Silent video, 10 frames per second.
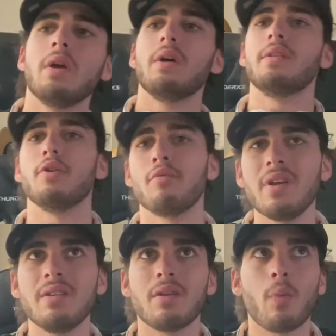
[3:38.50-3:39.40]
Now,
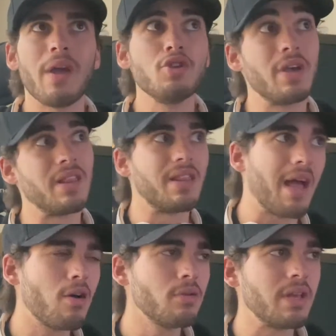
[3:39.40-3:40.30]
the way you get
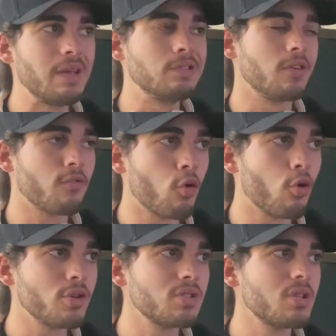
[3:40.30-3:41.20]
down is, of
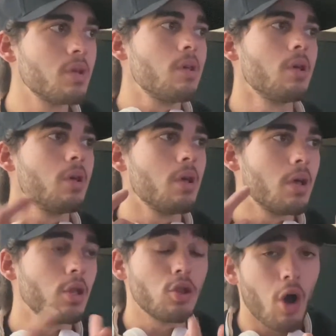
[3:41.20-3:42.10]
course,
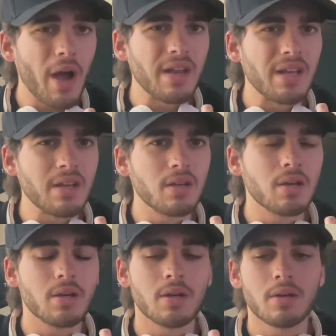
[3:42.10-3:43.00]
dieting,
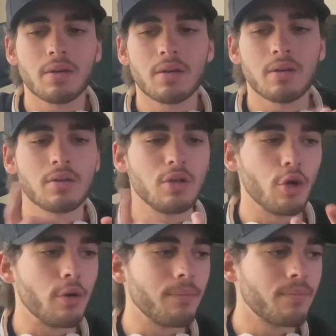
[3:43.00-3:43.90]

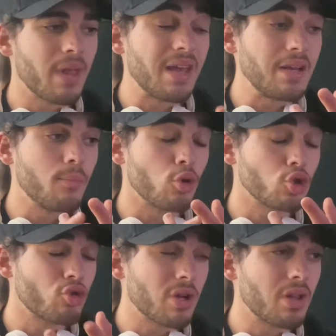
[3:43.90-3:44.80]
eating more
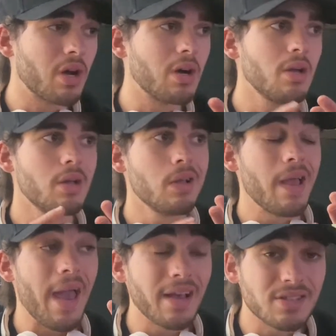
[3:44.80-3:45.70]
stricter,
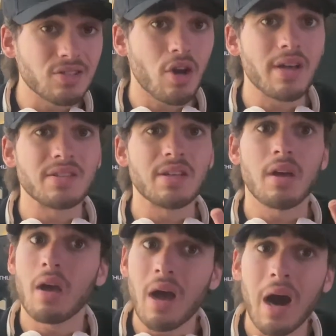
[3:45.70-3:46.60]

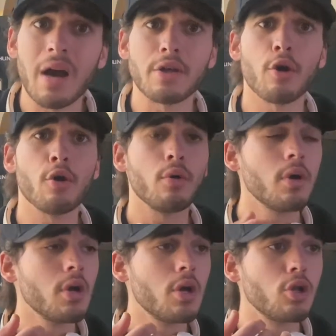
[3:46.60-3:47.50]
exercising, cardio.
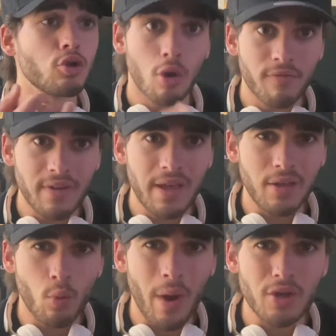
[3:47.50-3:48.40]
Don't forget
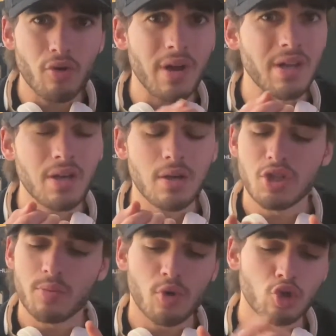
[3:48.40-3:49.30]
weight training.
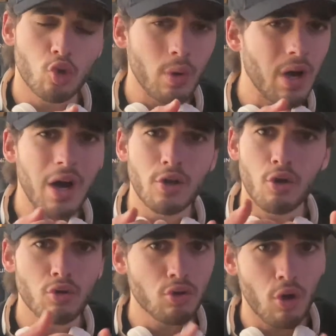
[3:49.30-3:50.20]
Just because you're doing cardio,
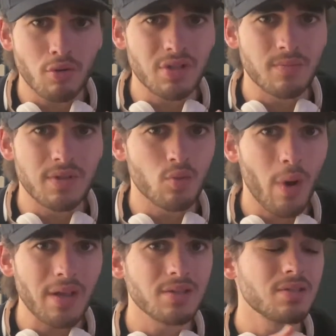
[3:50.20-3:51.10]
don't dismiss
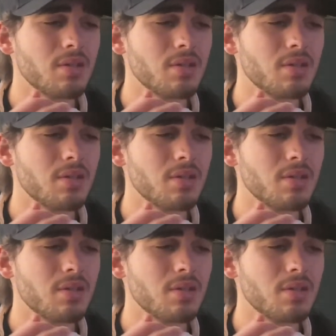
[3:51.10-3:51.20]
weights.